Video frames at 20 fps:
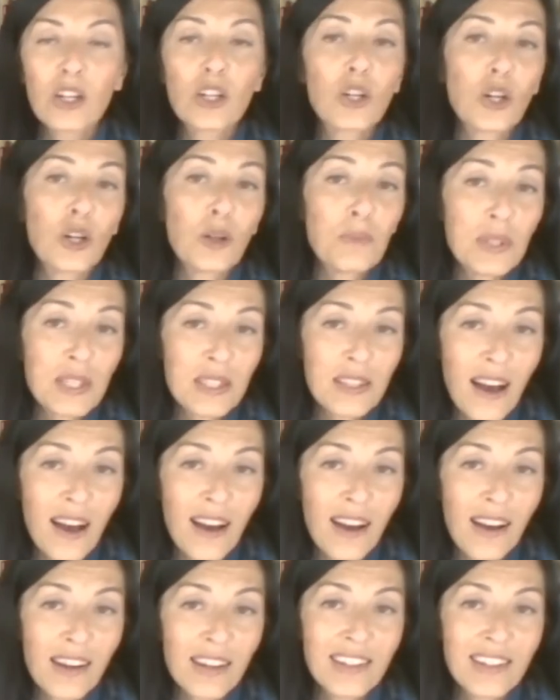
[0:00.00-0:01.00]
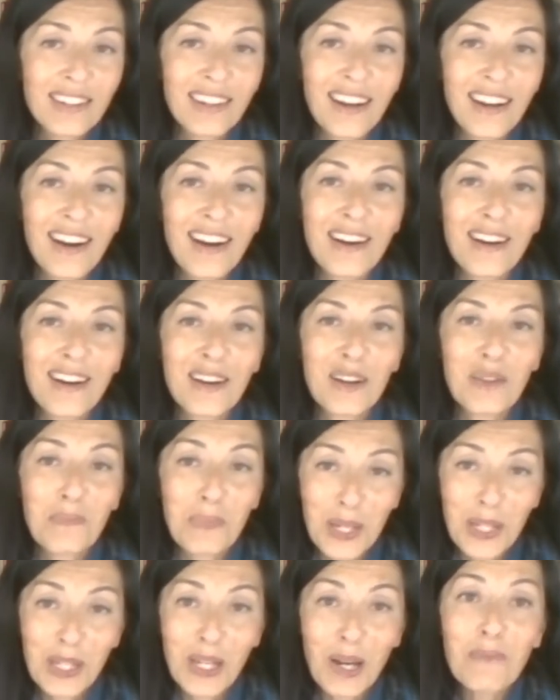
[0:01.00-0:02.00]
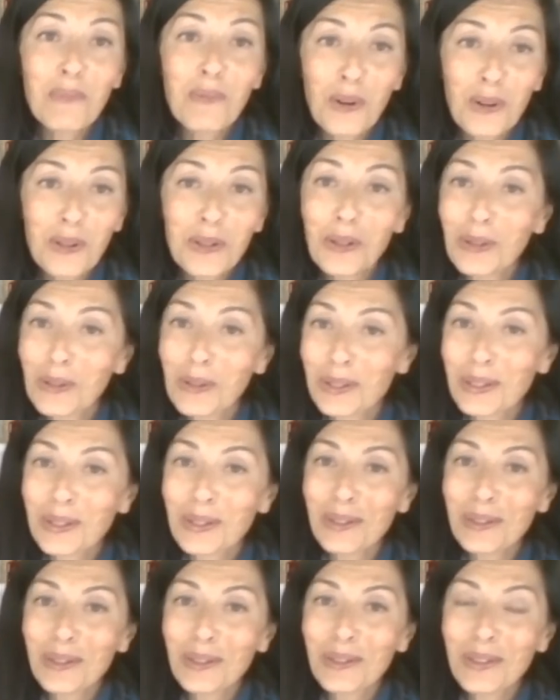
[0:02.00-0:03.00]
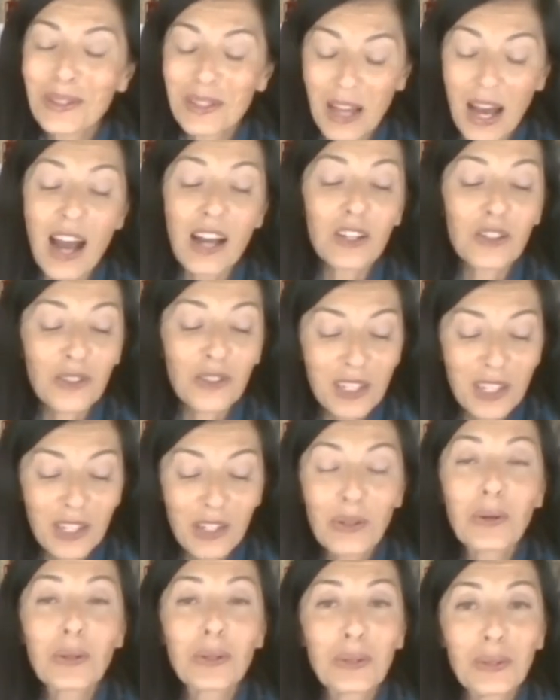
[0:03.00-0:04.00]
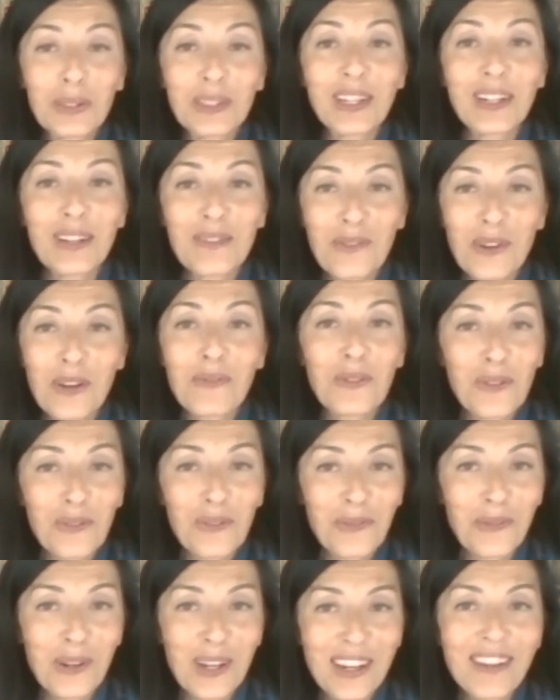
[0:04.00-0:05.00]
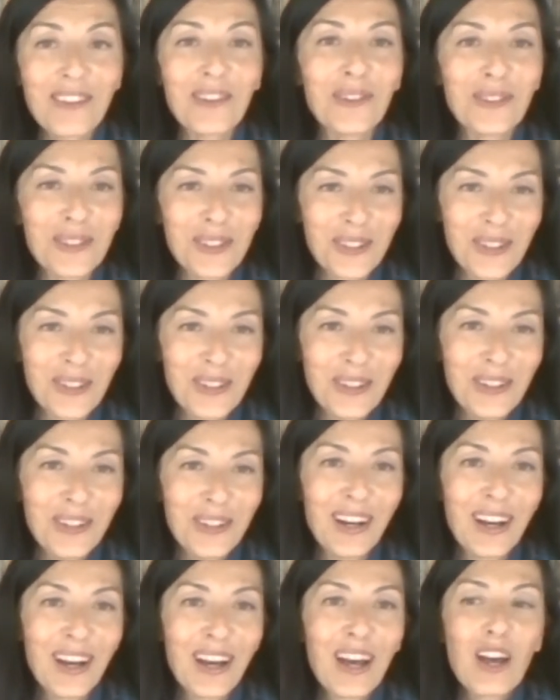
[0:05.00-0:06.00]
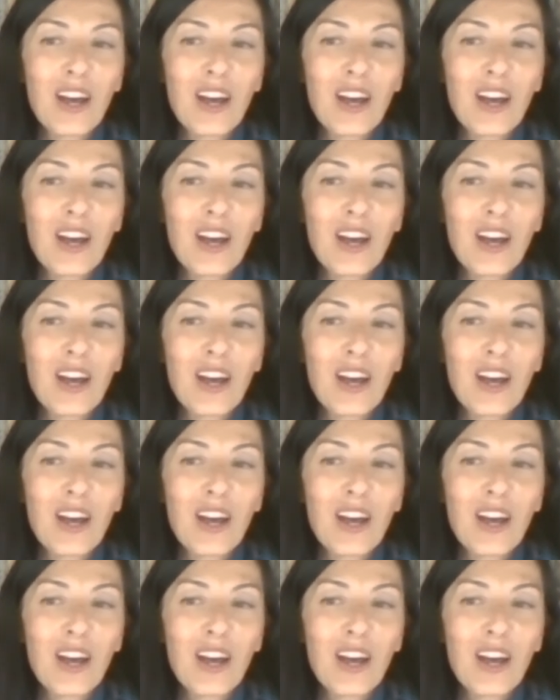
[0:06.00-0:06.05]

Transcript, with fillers: curbside pickup for the locals, actually local delivery for free also. Oh,